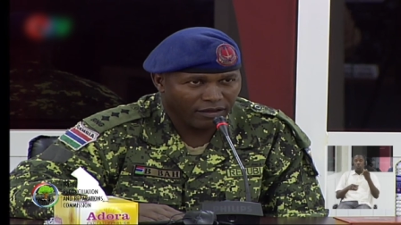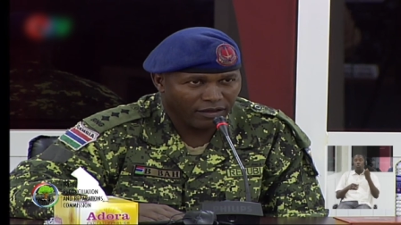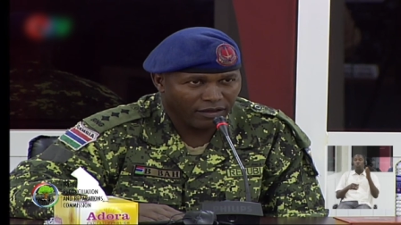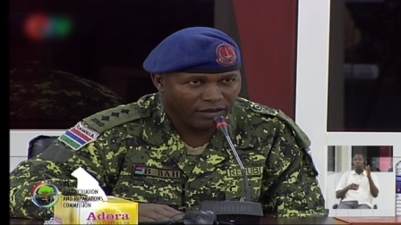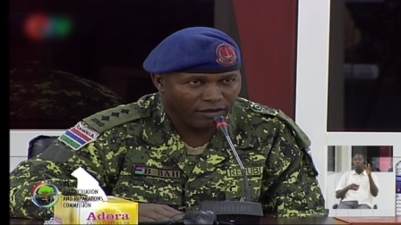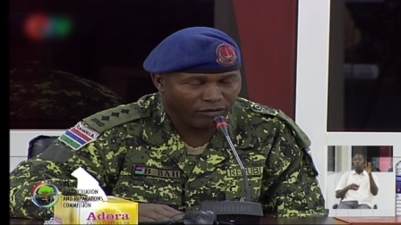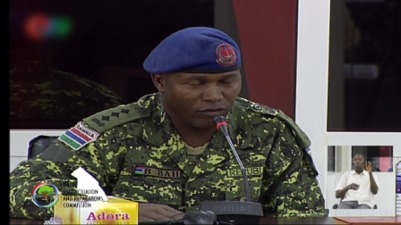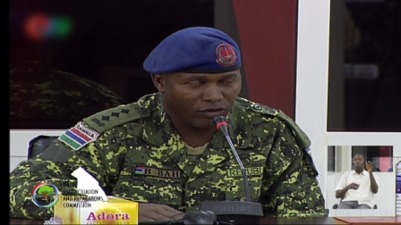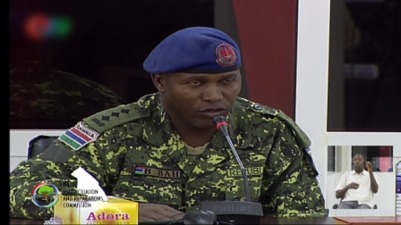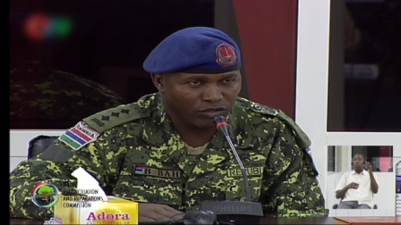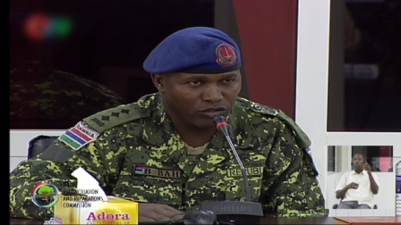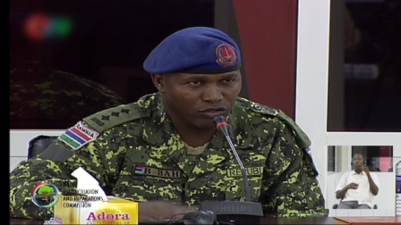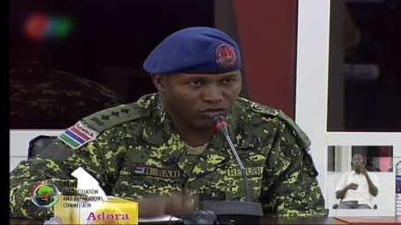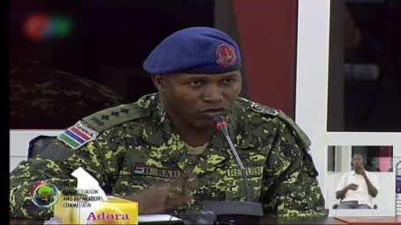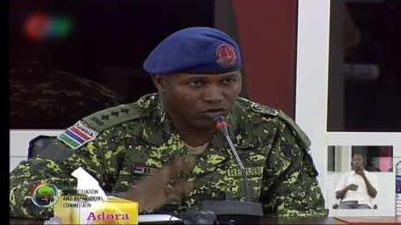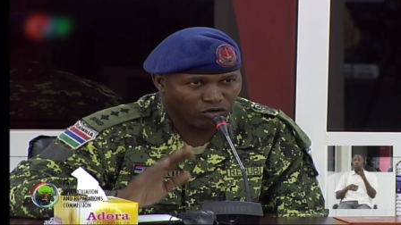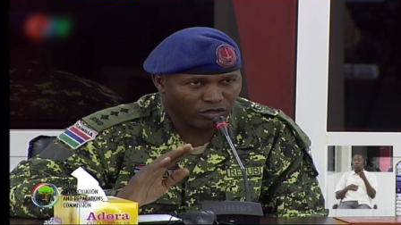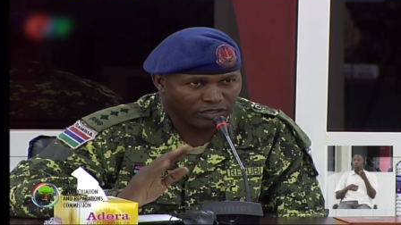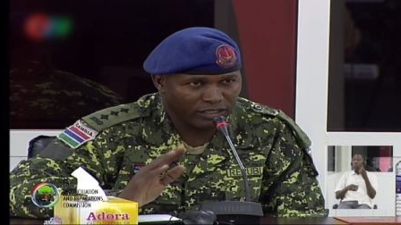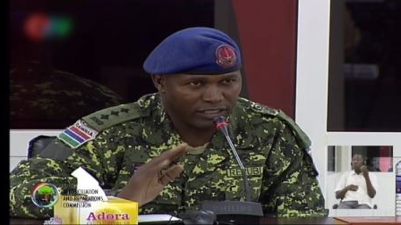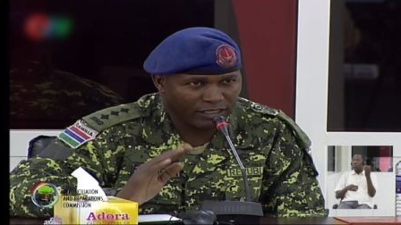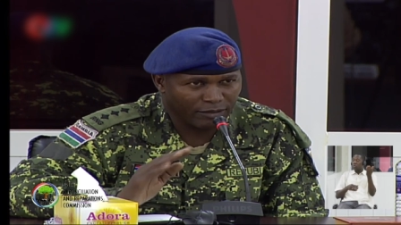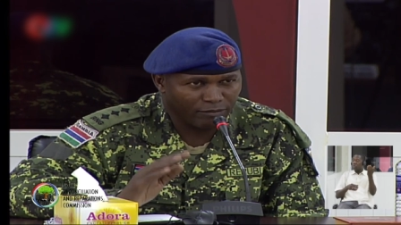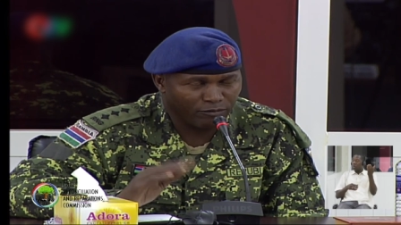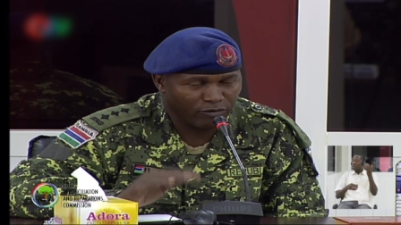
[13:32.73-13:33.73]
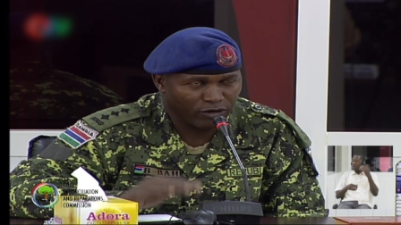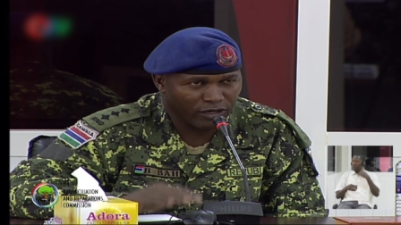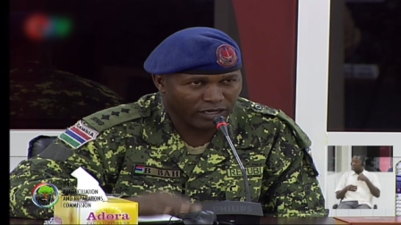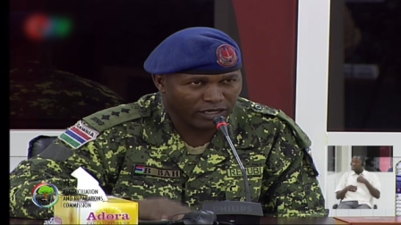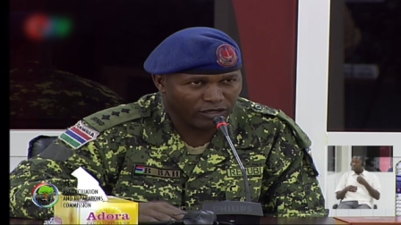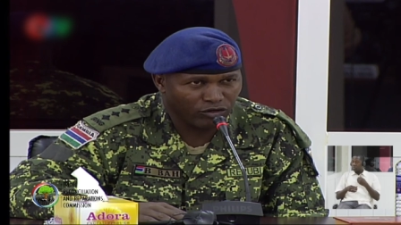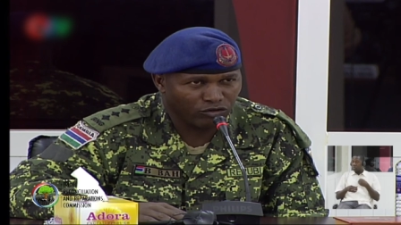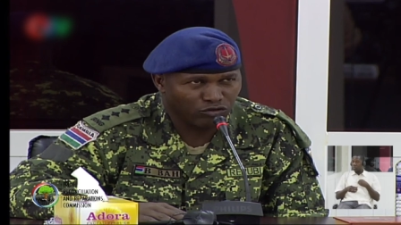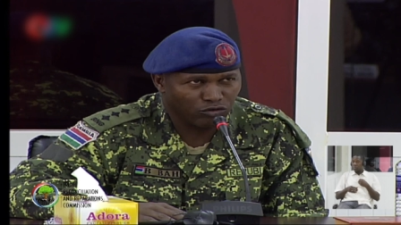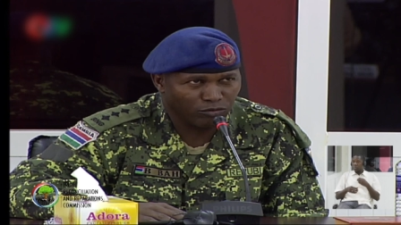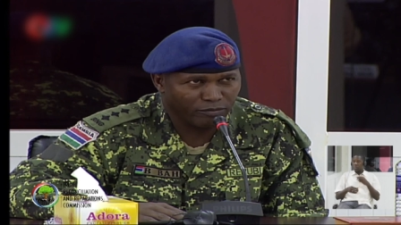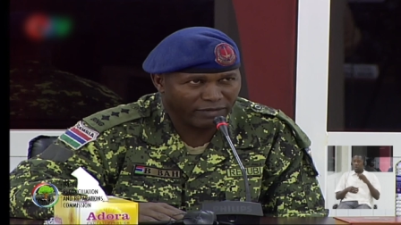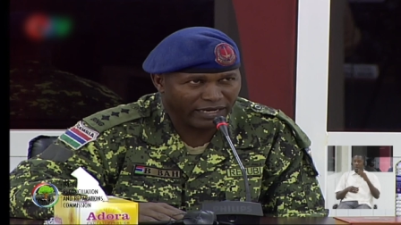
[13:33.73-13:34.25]
He was contemporary
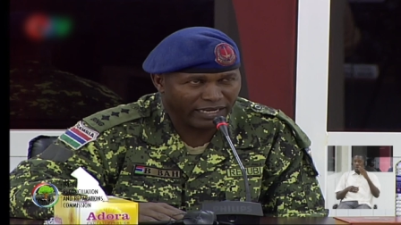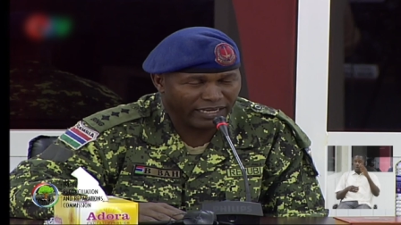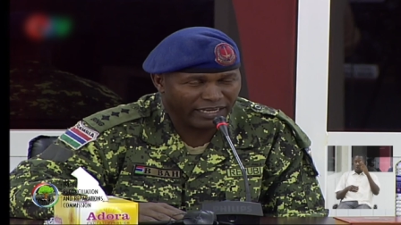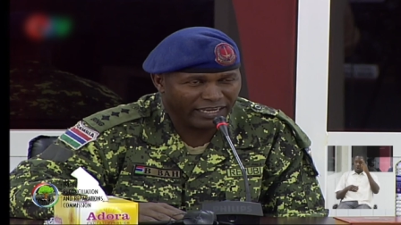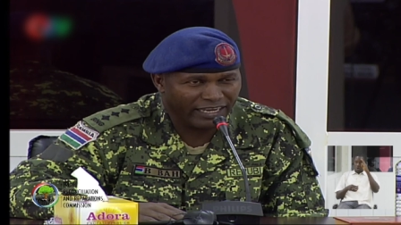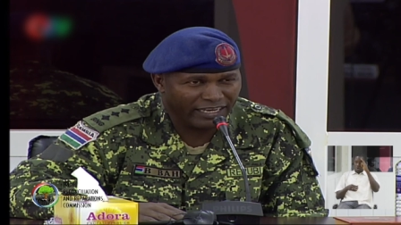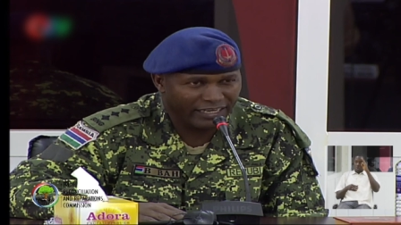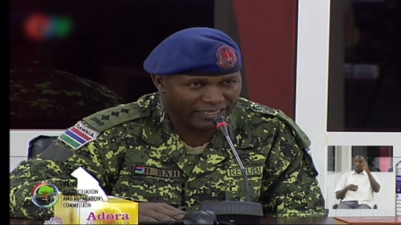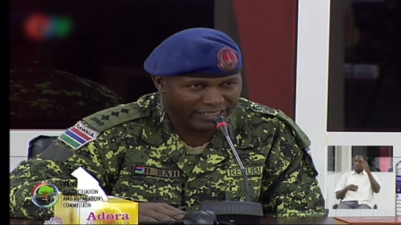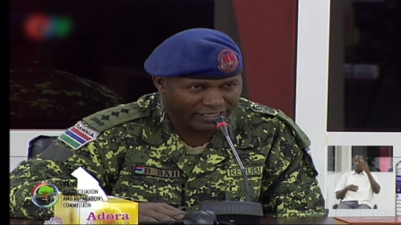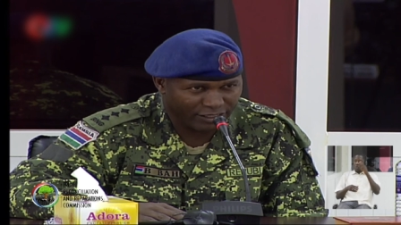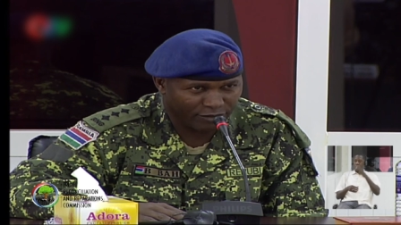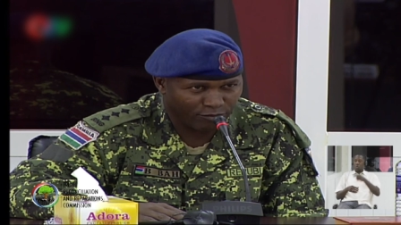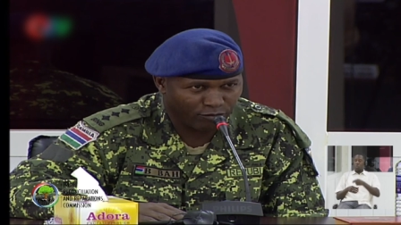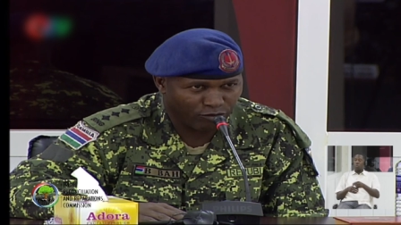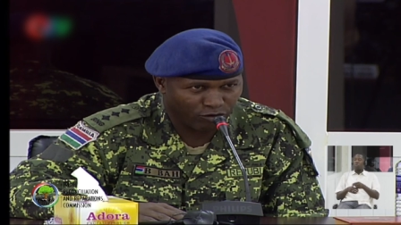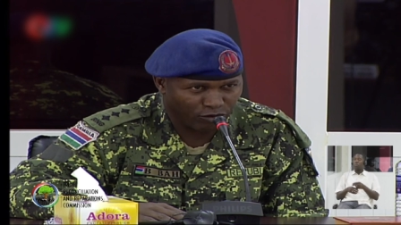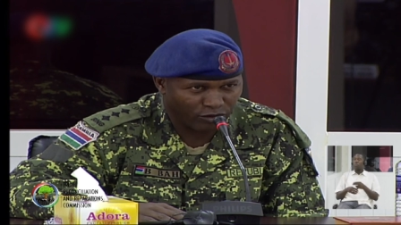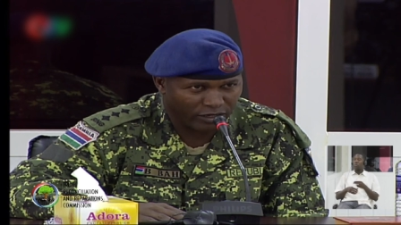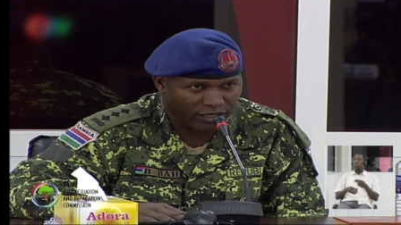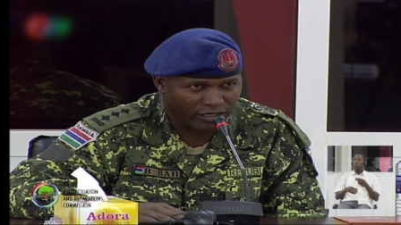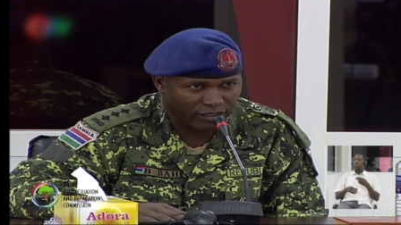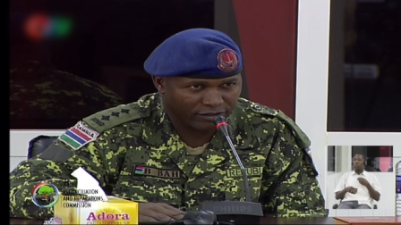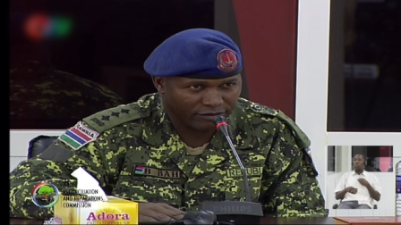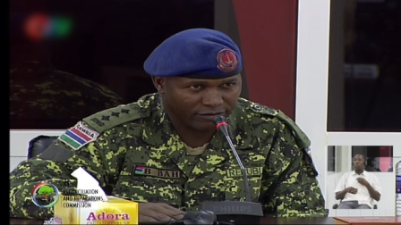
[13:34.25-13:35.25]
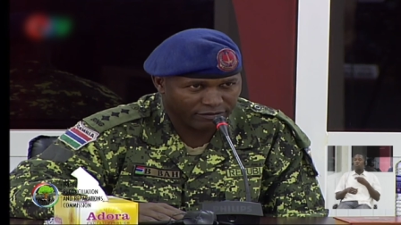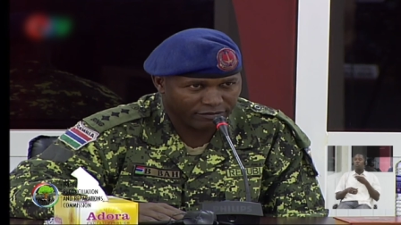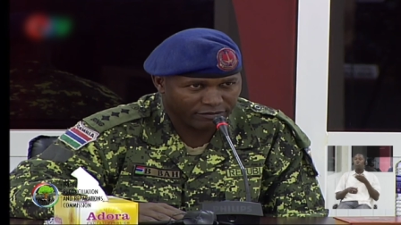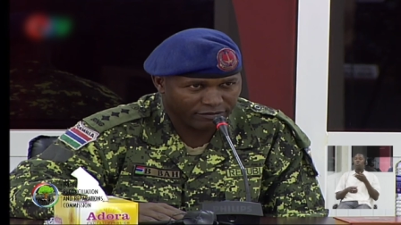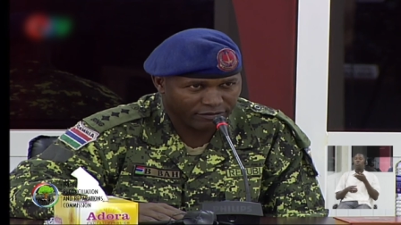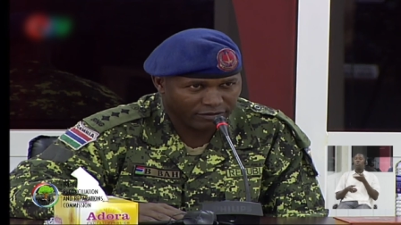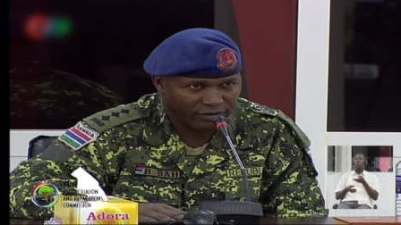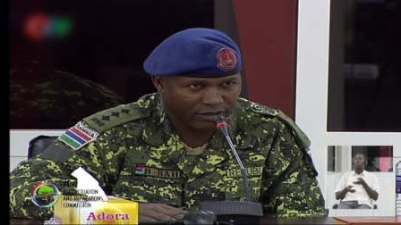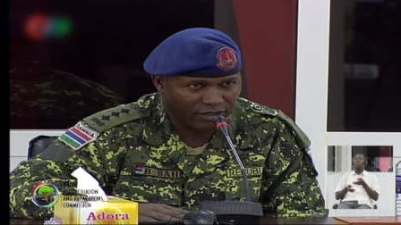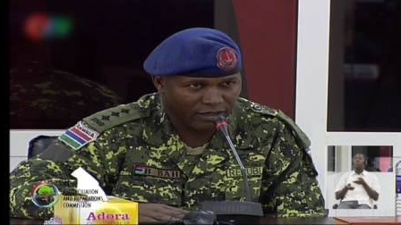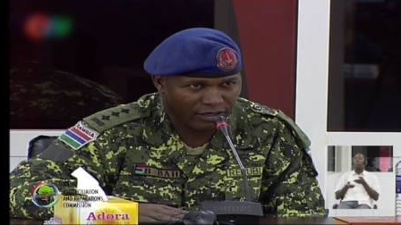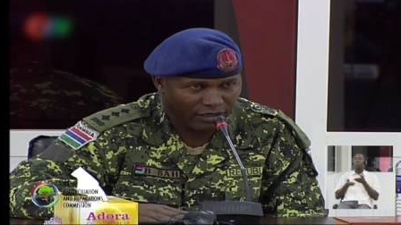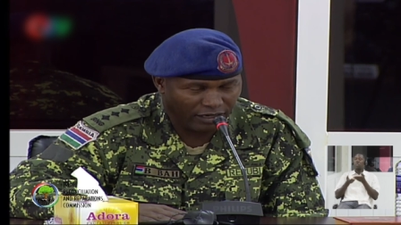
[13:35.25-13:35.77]
to my eldest brother,
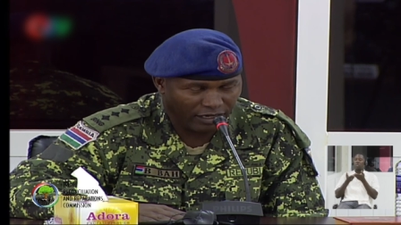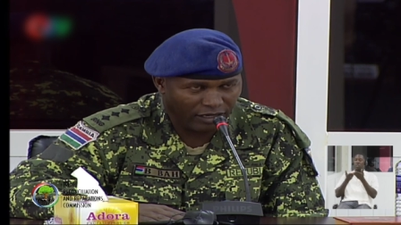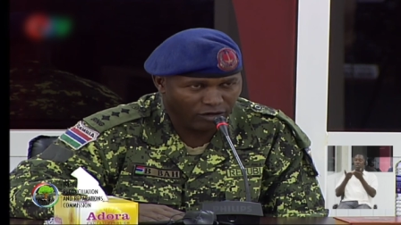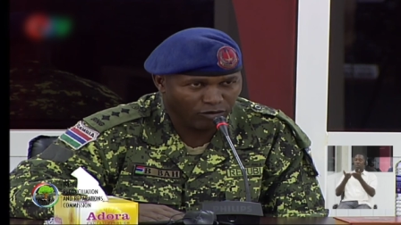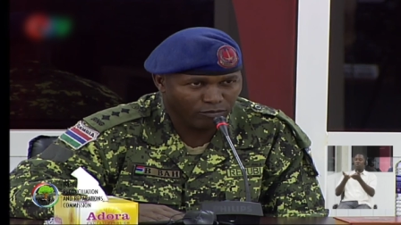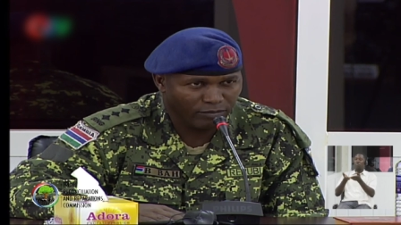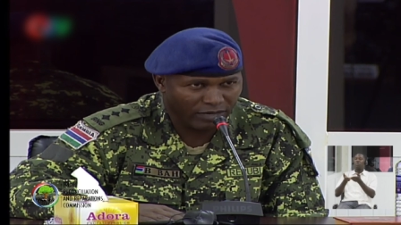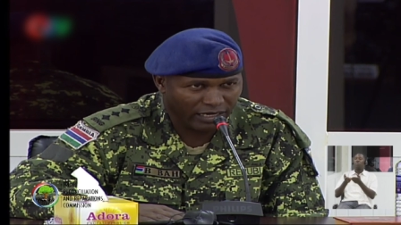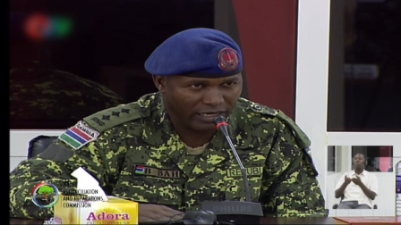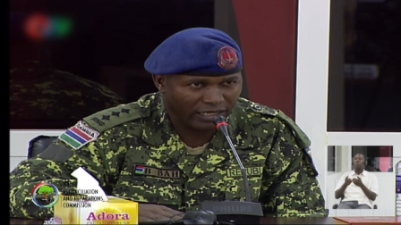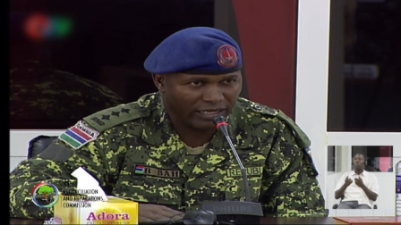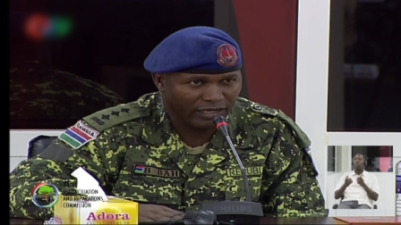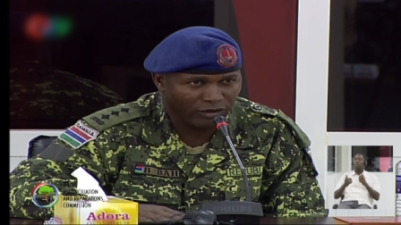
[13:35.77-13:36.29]
Aliuba.